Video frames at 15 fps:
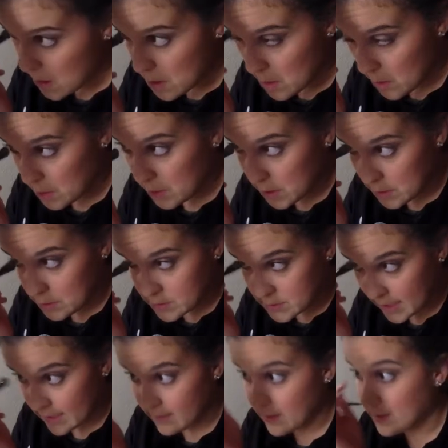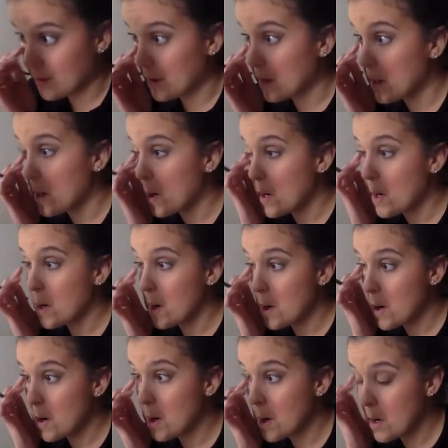Or you can use eyeliner.
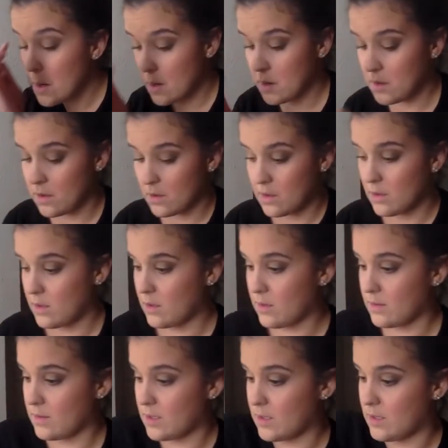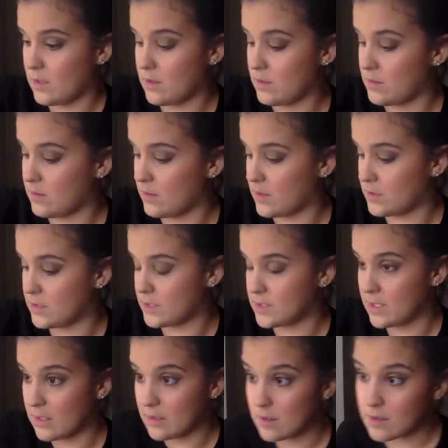And then you can just
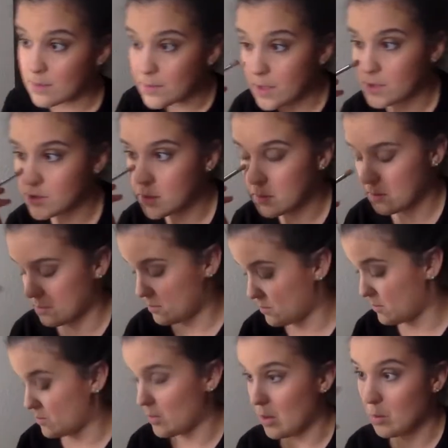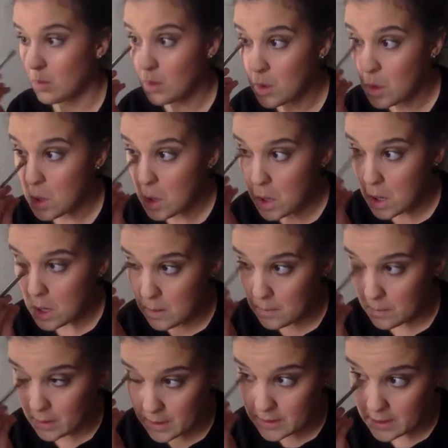take another brush and
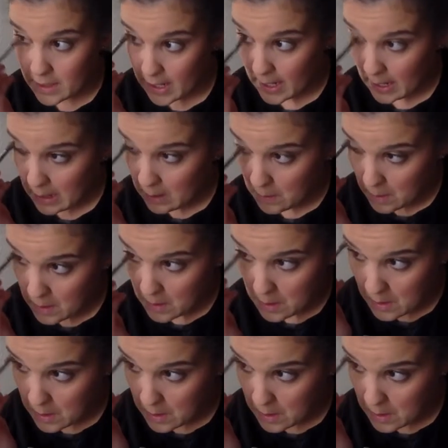blend it out.